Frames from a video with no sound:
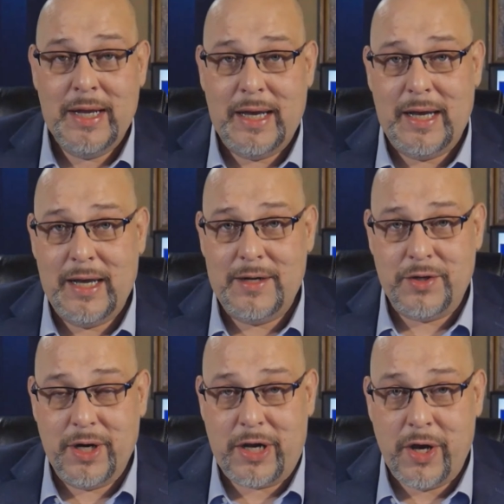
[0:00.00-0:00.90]
uh,
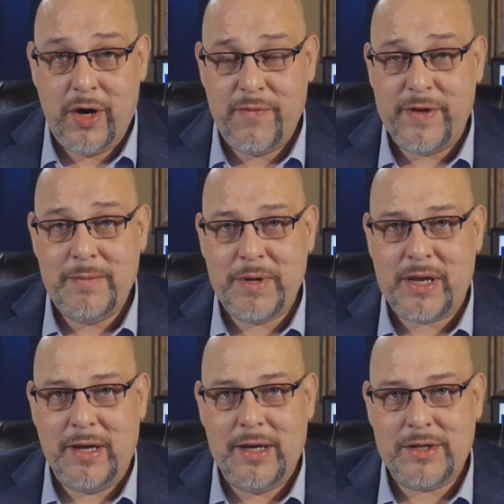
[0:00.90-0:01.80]
during COVID
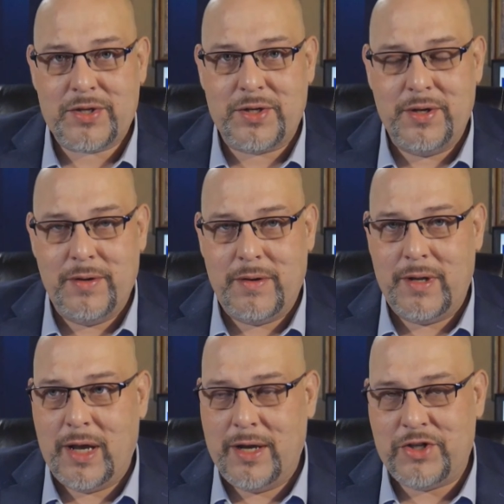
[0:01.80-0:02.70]
because
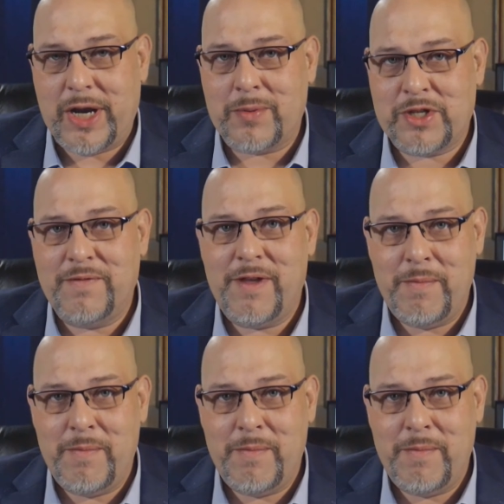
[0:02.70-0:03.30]
uh, Jacobson v.